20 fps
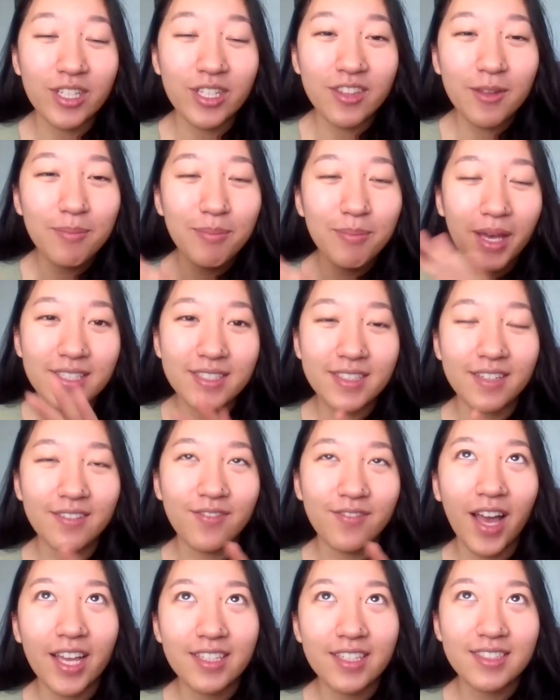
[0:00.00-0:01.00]
one of the best
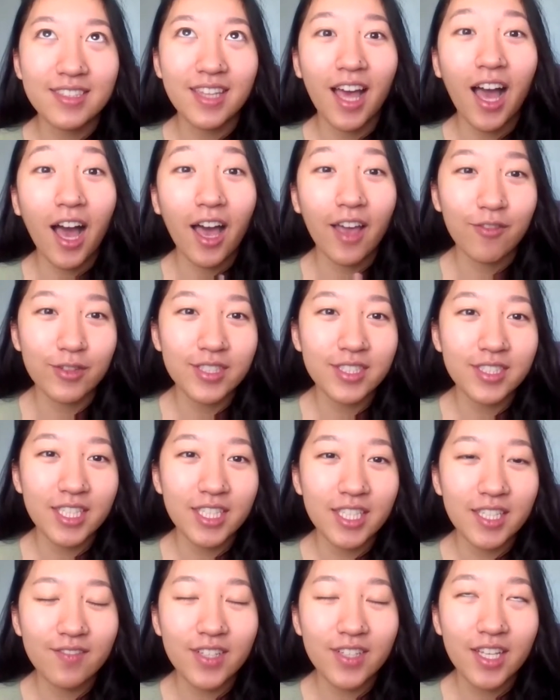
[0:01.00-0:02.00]
advice that I've
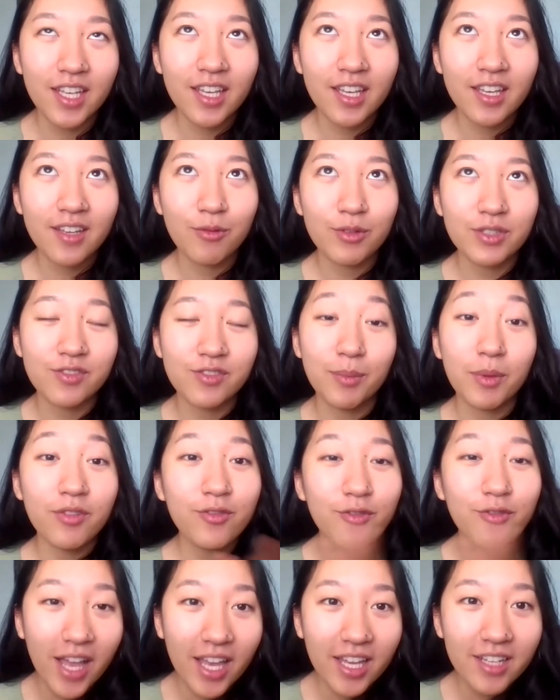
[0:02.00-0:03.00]
received was from a
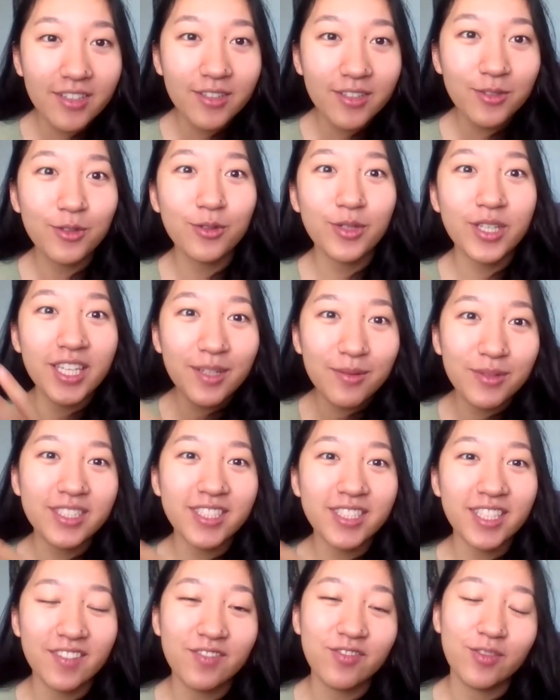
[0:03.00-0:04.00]
friend who he
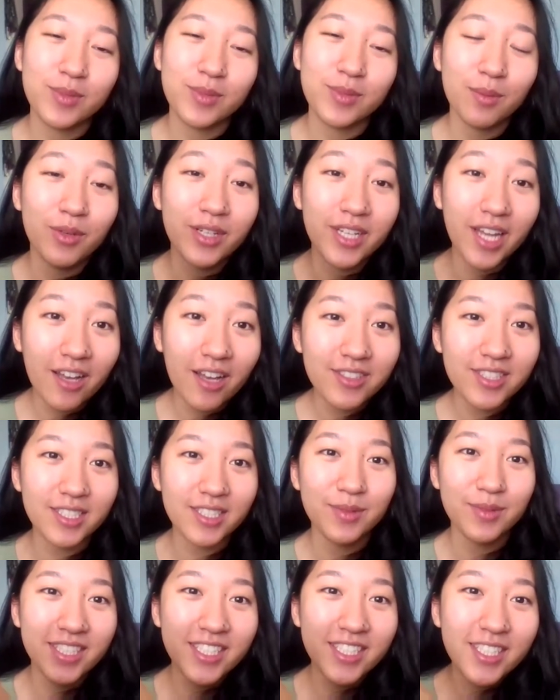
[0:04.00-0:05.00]
received it from someone else,
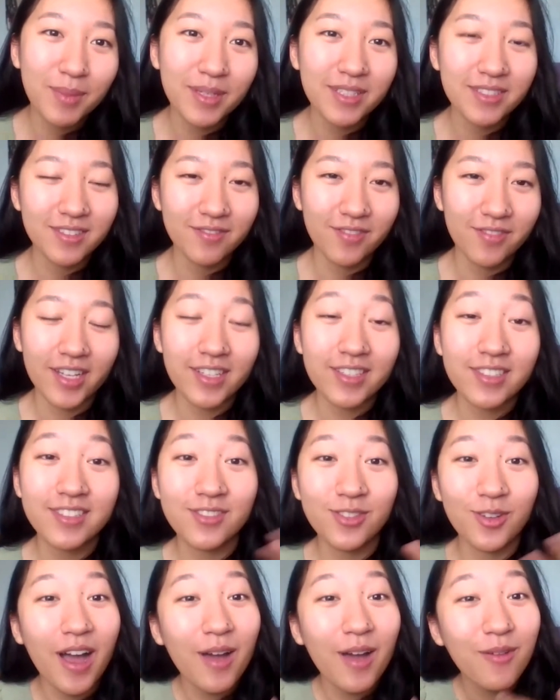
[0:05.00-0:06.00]
and it was his best advice.
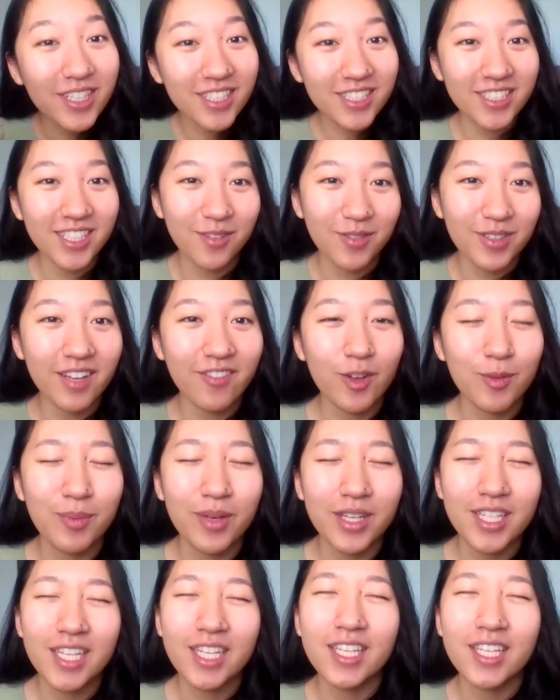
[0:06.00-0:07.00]
So I want to share with
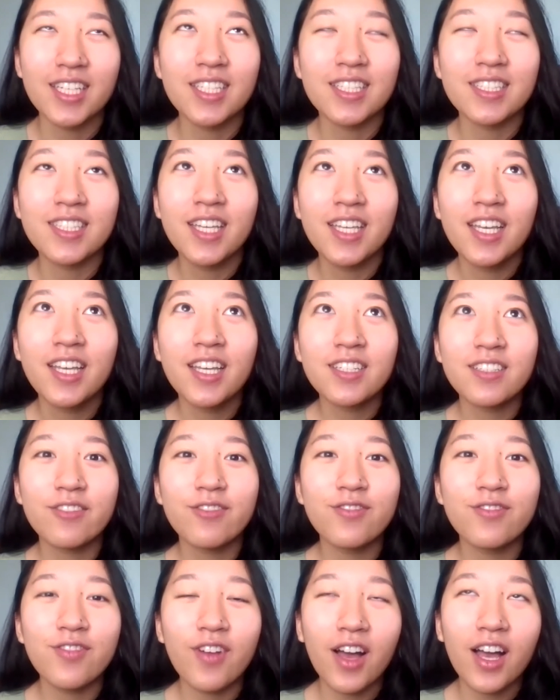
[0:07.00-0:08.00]
everybody is
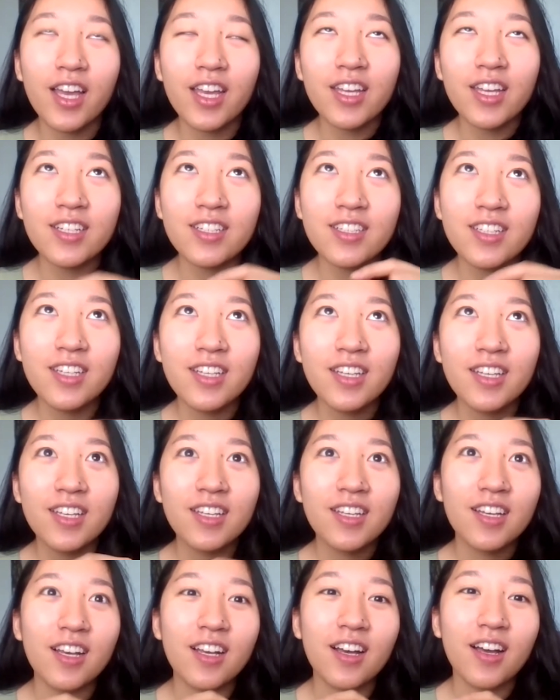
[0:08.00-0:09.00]
to find
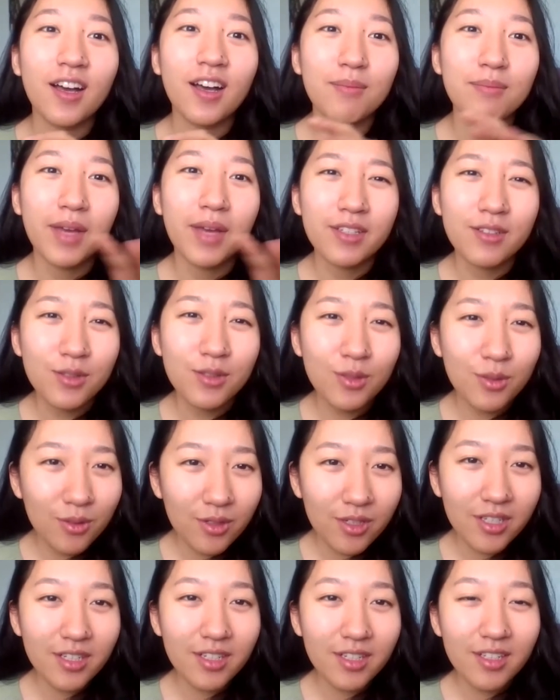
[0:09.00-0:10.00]
a
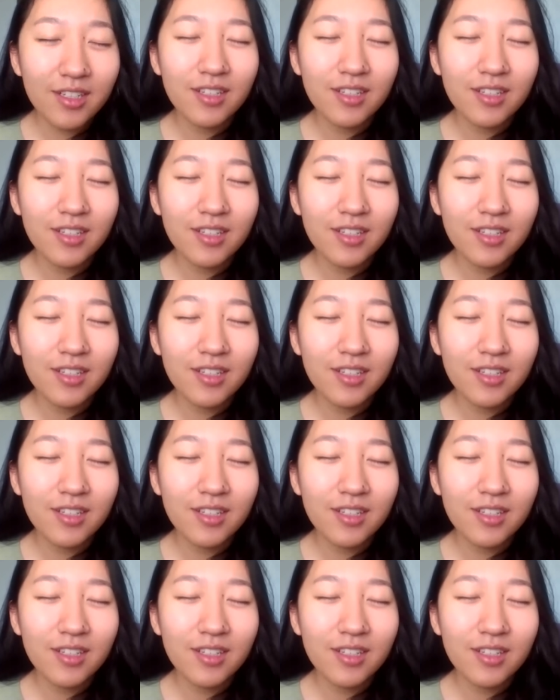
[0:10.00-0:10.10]
mentor